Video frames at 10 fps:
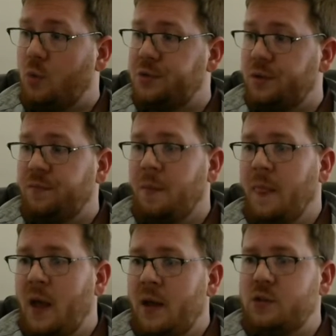note.
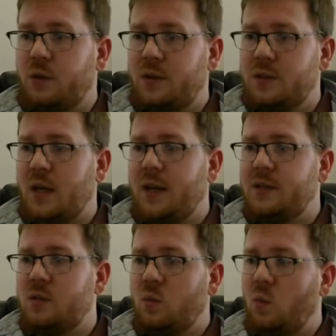So in this
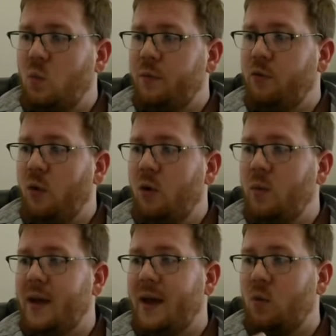case,
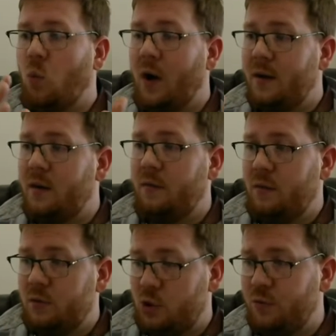before we had
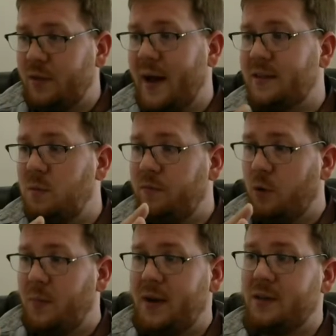2 flats
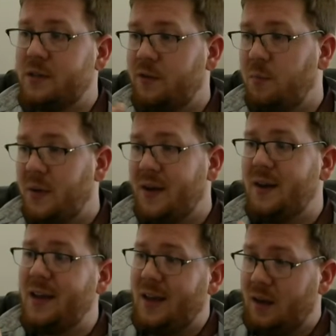for B, you said
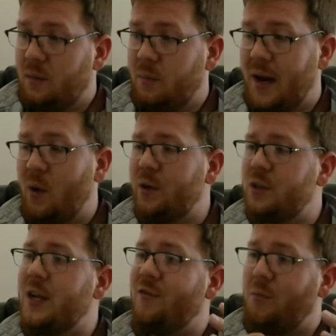B and E, but now
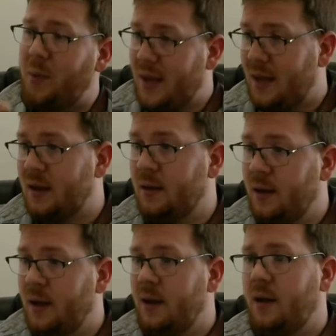we just have B
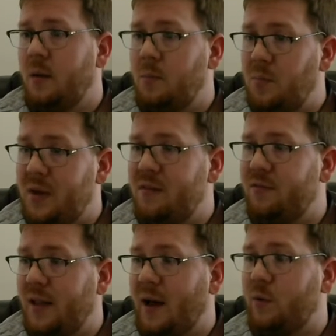
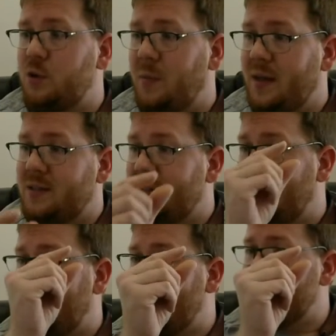flat, which means
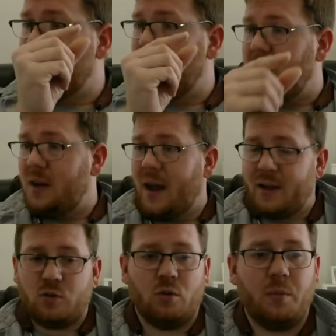E is going to be
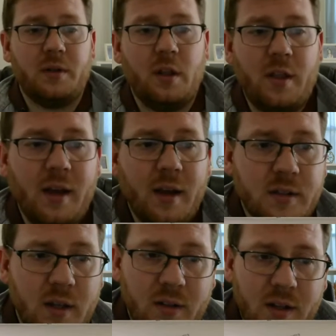natural. But the thing
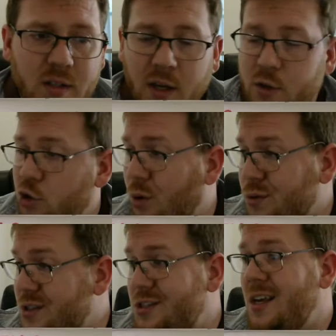is, in these scales, you
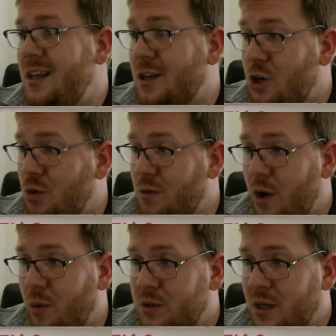don't see the new
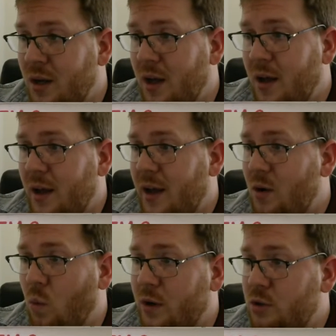note
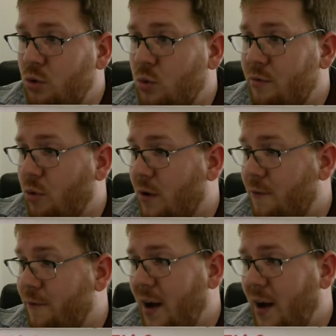in 1, 2, 3, 4, and